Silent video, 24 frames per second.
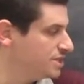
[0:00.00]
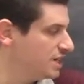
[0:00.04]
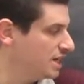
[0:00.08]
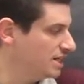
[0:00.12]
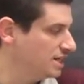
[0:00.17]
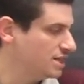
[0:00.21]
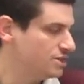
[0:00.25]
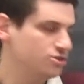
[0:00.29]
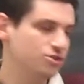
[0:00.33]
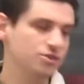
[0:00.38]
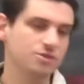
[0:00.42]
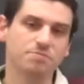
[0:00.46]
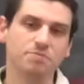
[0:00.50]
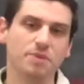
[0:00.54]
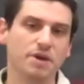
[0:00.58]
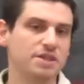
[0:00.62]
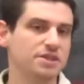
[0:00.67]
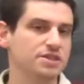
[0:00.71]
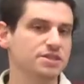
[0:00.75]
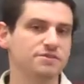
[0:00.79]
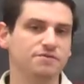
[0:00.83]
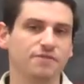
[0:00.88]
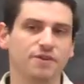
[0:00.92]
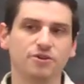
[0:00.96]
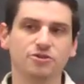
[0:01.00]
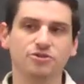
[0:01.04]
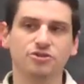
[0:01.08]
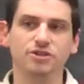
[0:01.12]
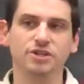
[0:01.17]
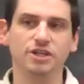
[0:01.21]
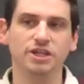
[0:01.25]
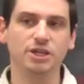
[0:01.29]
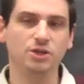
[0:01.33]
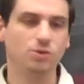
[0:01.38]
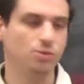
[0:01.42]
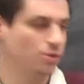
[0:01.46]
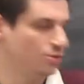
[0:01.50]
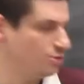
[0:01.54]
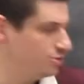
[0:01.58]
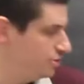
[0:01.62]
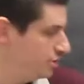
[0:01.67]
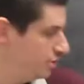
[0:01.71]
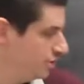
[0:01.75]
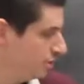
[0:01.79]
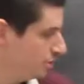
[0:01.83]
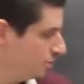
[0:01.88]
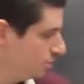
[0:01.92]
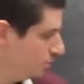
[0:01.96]
to say, let's just make this function equal
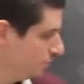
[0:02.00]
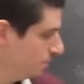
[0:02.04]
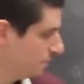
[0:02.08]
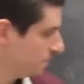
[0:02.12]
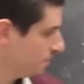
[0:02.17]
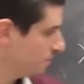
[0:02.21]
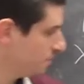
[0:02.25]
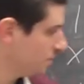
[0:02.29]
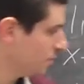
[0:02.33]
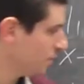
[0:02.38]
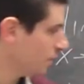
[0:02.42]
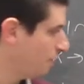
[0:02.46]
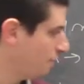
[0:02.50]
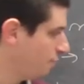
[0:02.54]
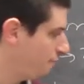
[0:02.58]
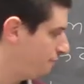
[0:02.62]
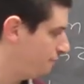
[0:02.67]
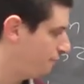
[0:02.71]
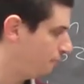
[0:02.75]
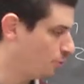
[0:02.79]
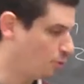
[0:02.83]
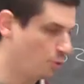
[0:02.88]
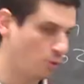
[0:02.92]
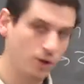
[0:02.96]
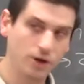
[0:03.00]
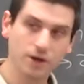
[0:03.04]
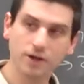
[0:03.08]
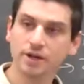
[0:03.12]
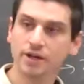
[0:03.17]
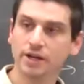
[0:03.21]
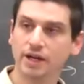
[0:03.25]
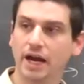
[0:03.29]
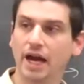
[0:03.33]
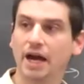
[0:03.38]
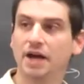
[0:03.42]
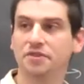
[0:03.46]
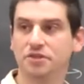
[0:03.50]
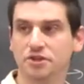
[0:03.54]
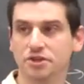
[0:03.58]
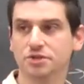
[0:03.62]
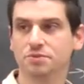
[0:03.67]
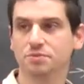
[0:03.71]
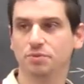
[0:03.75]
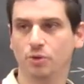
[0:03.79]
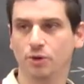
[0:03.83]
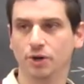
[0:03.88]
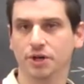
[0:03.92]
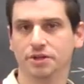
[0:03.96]
to 4 at
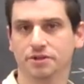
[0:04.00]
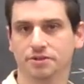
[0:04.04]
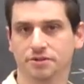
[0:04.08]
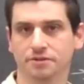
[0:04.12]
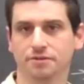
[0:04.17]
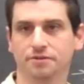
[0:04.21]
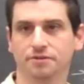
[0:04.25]
this point.